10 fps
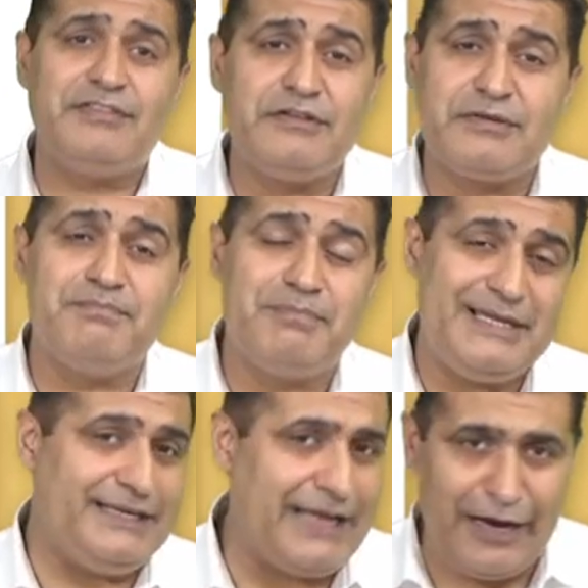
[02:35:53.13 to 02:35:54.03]
the
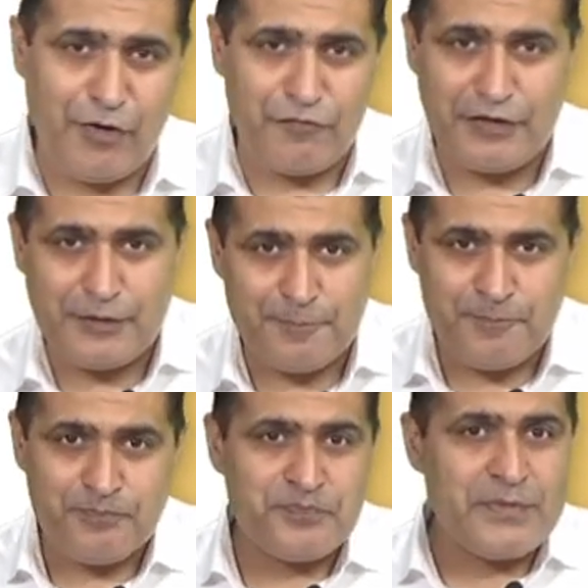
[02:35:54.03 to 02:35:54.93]
complete hang of it.
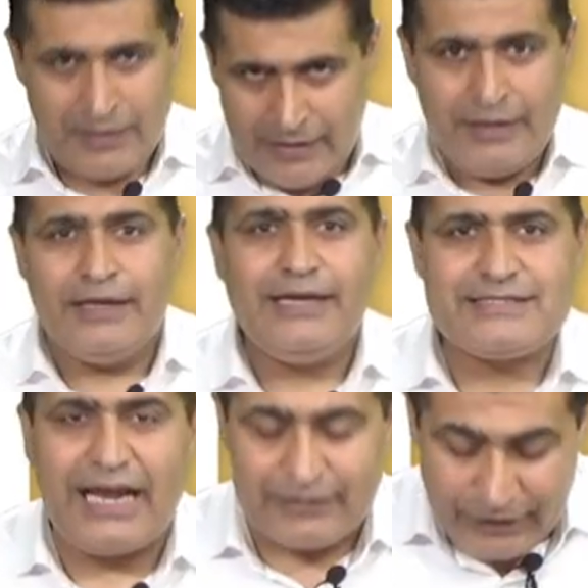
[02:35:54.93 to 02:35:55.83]
Is
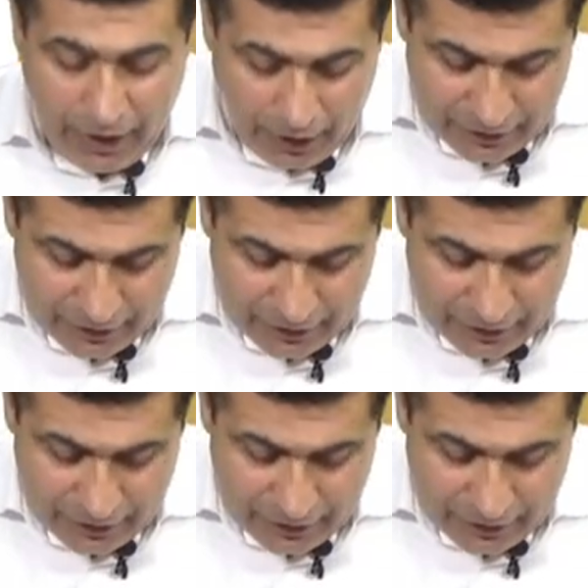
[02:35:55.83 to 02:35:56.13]
that clear?